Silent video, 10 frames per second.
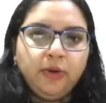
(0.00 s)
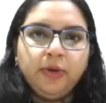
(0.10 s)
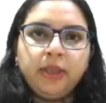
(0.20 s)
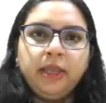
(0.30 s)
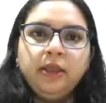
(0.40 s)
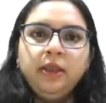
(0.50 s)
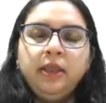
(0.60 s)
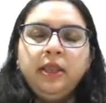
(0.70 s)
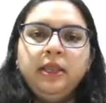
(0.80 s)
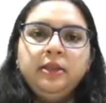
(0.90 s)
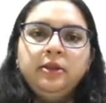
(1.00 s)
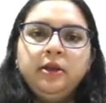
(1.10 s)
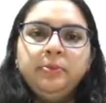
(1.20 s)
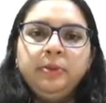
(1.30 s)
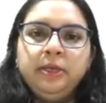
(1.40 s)
okay, in
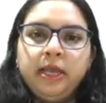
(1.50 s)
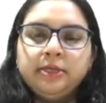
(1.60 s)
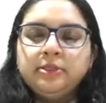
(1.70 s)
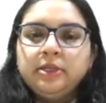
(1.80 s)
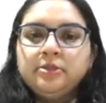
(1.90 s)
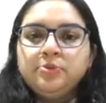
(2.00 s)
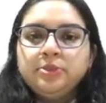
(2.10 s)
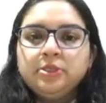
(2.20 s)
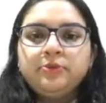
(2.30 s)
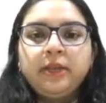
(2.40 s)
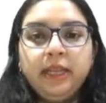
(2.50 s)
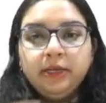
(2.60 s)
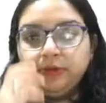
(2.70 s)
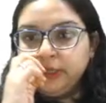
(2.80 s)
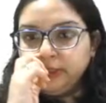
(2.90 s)
uh, pediatrics, which is very
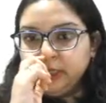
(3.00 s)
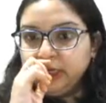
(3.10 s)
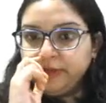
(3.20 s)
interesting.